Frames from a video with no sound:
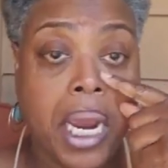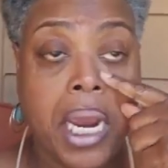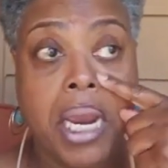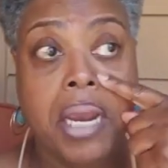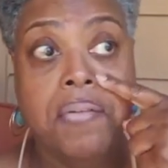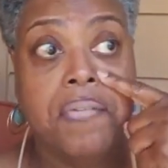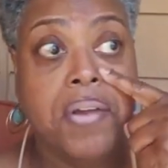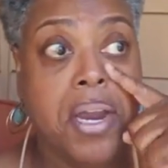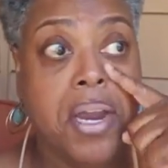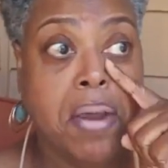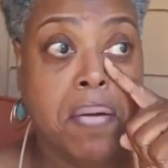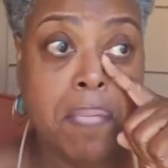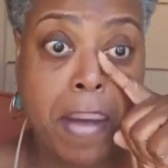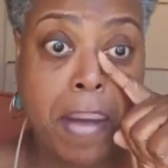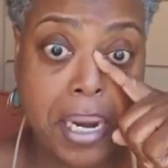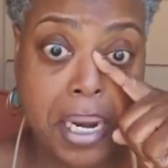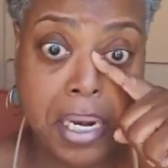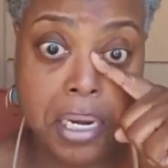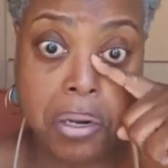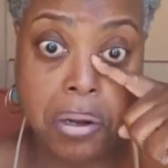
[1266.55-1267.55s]

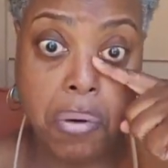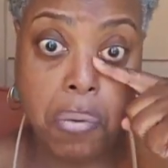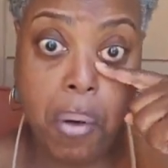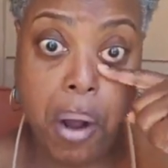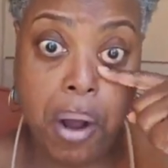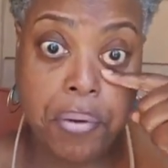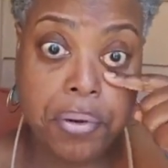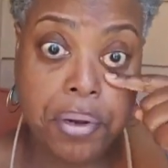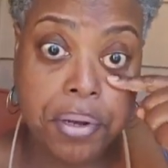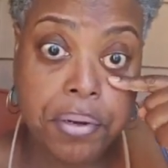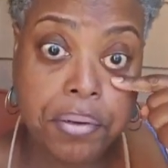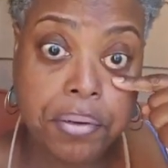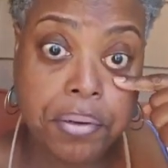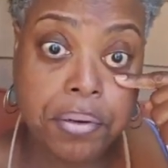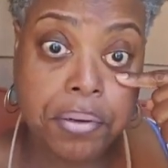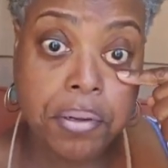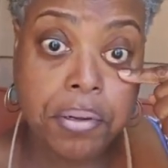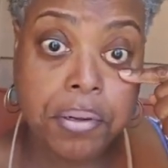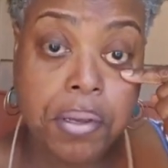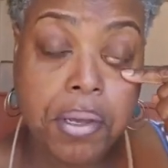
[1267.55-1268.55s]
Everybody had to go walking.
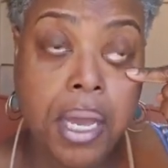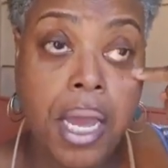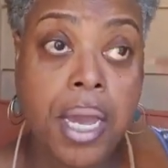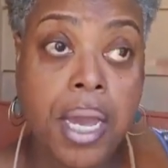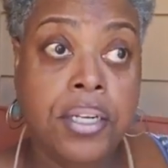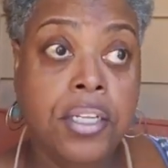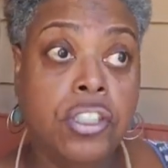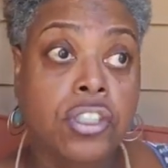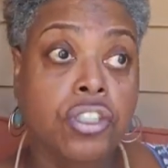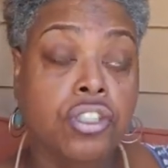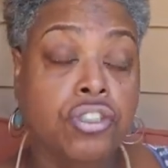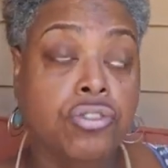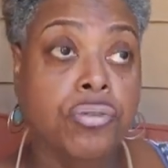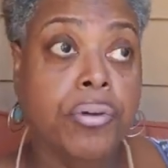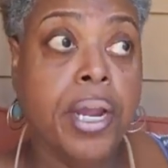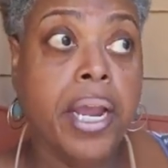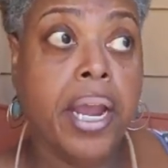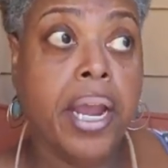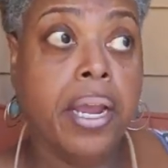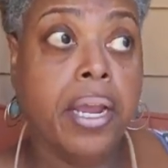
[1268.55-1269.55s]
And it's a
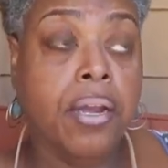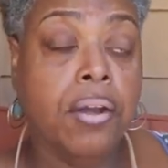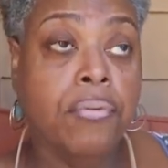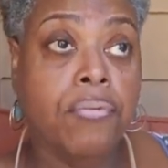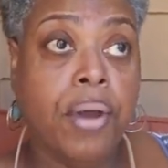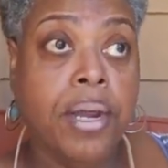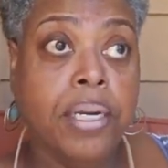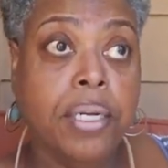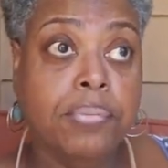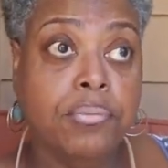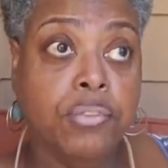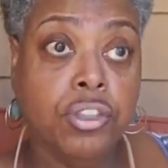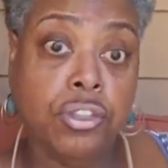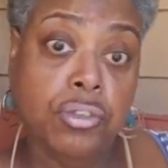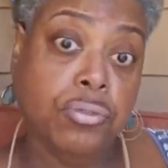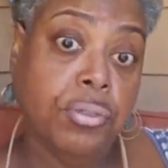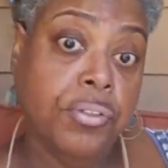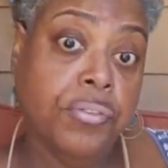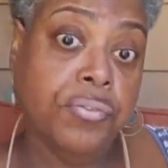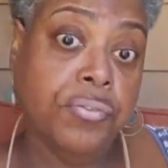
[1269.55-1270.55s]
track right up the
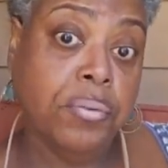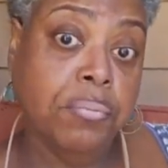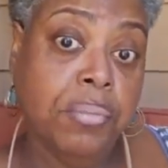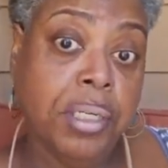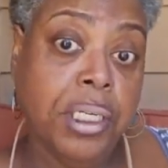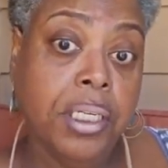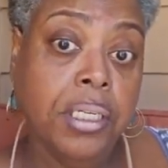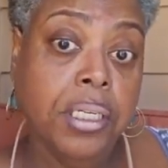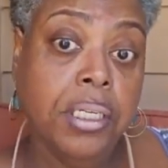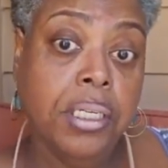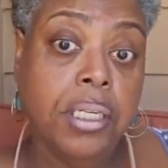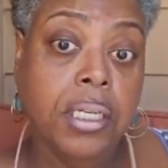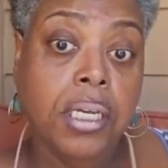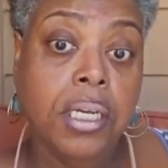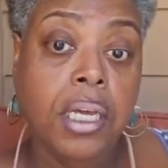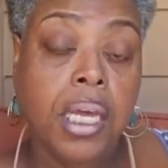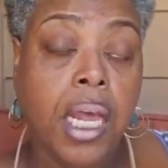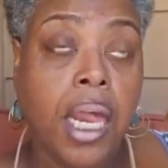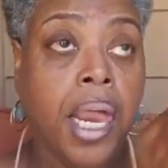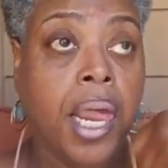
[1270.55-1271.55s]
street from me.
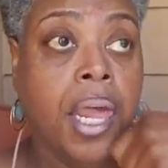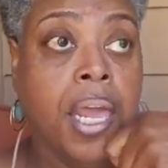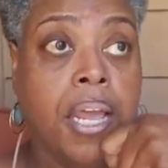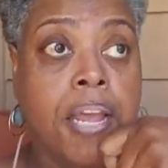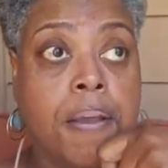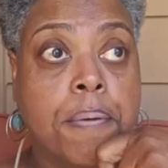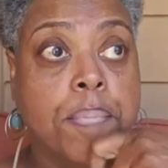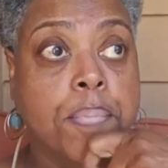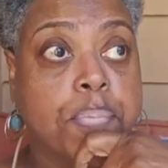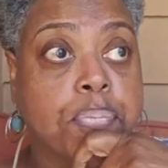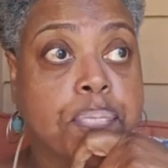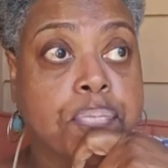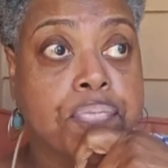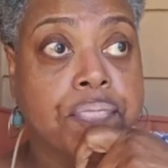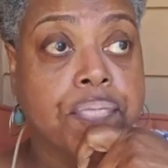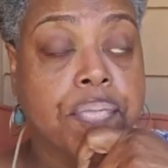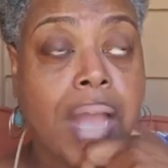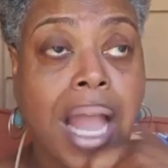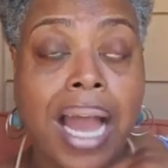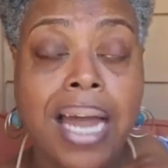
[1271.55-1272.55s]
And
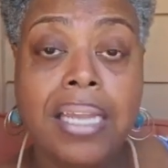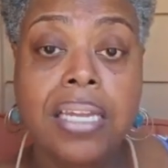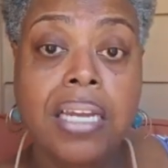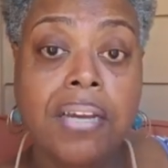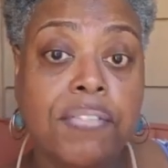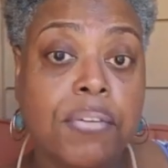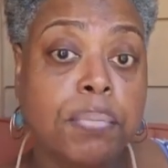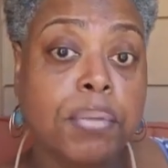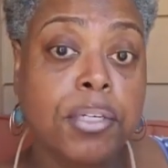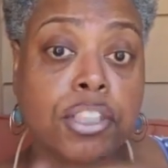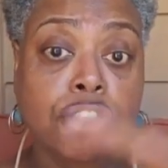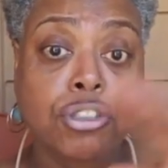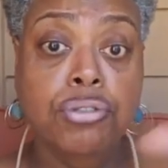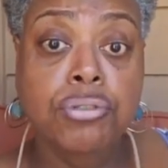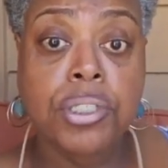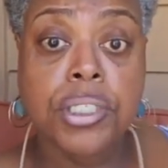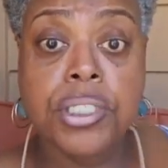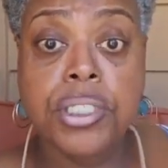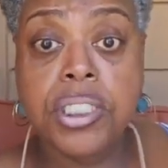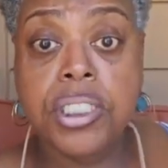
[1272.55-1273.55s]
I love it because
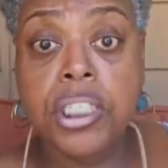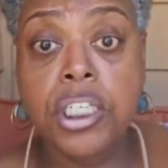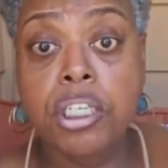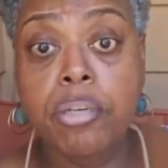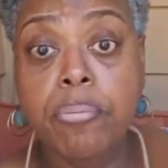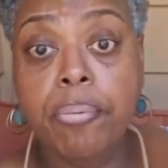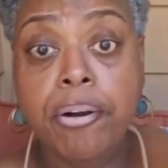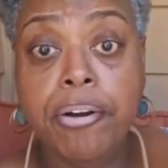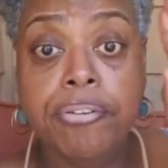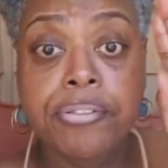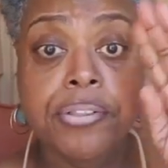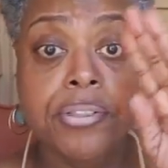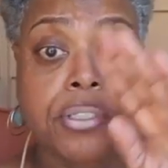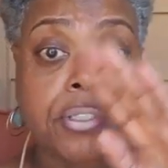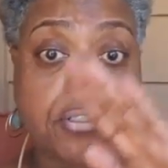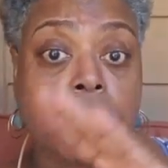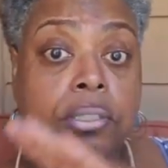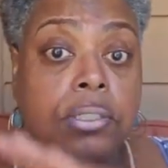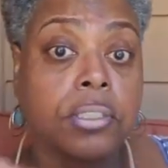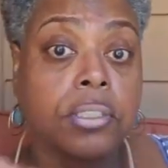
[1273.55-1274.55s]
you can see the
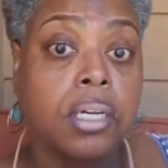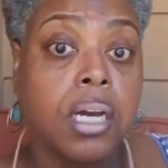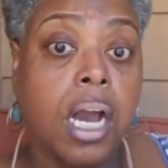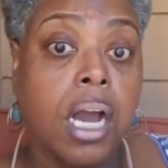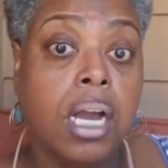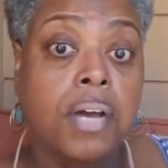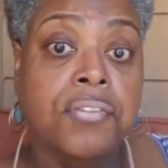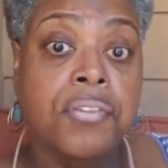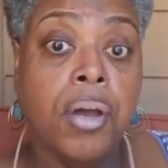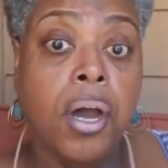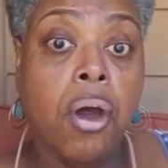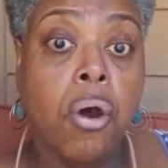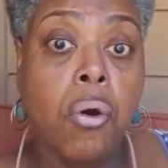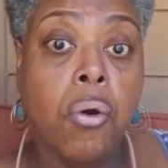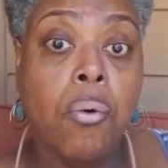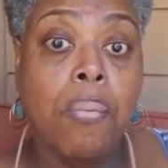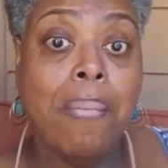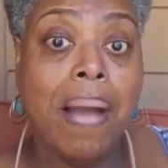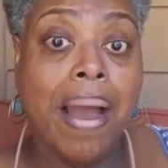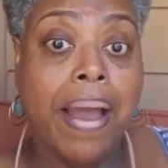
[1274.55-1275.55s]
person the
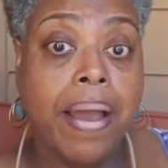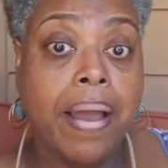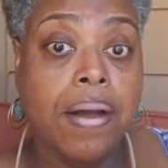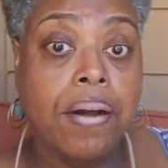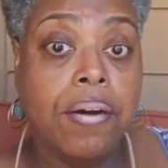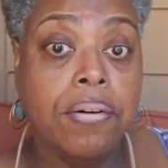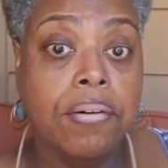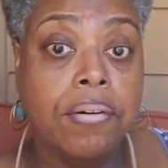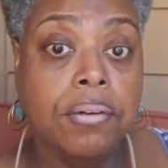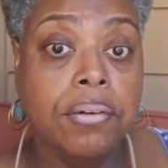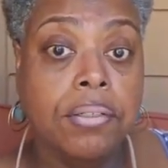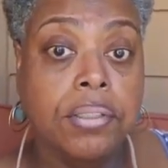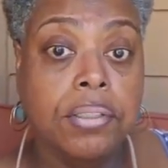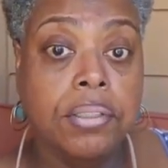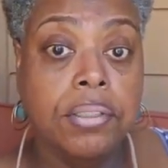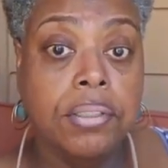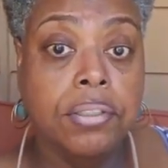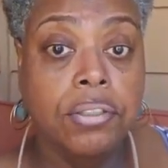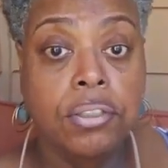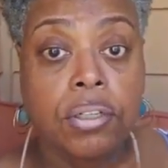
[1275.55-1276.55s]
whole mile.
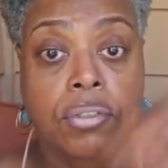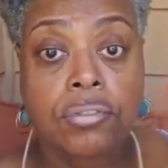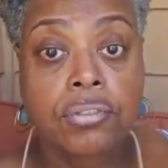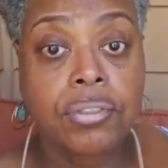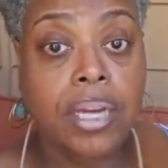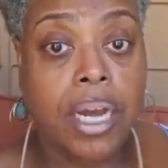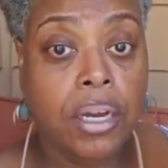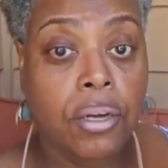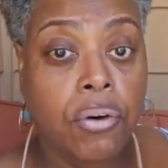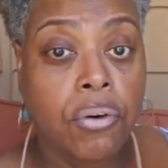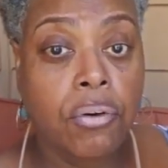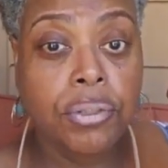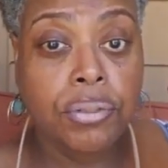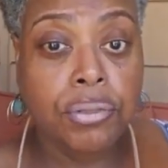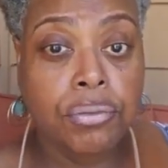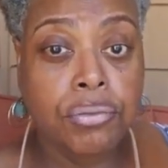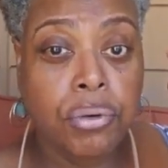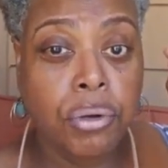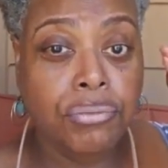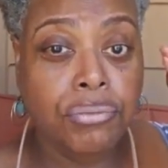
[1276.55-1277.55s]
You know, you're not going
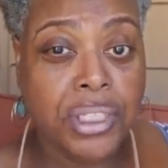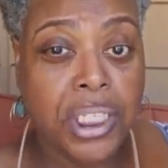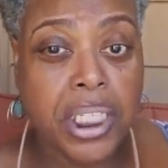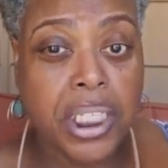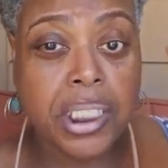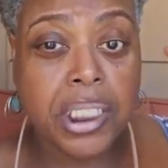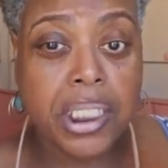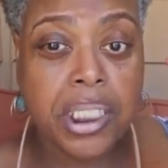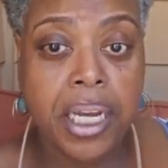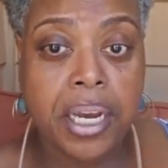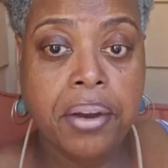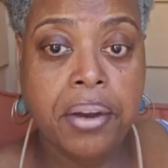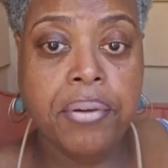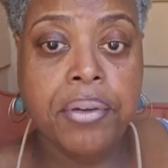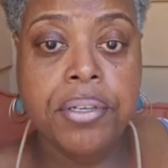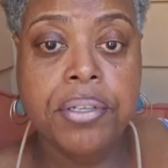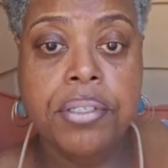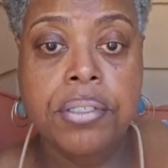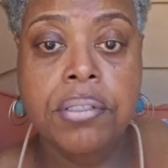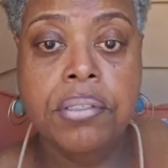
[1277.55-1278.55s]
through no dense
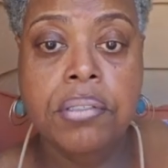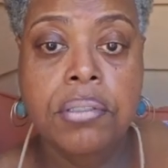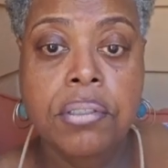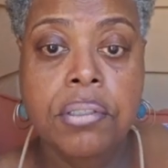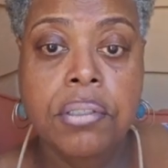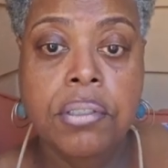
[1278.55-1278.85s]
areas.